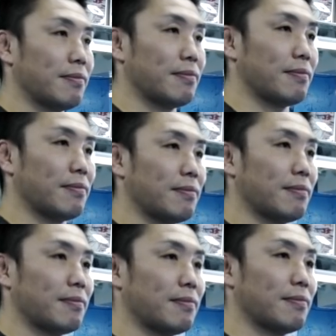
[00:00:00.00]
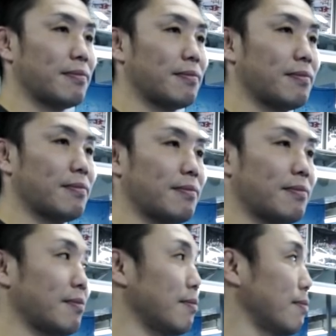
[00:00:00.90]

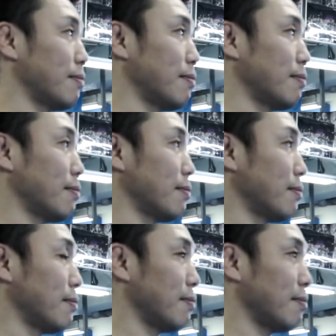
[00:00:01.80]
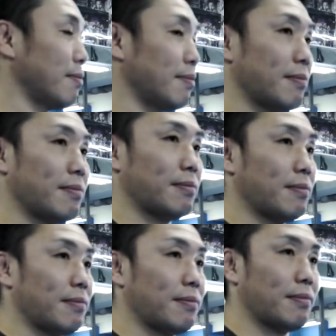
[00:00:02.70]

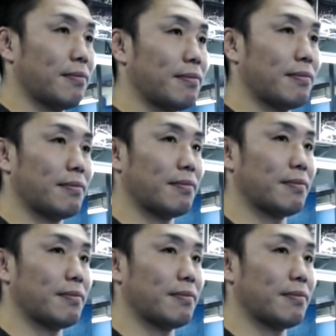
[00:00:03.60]
The person shown says nothing.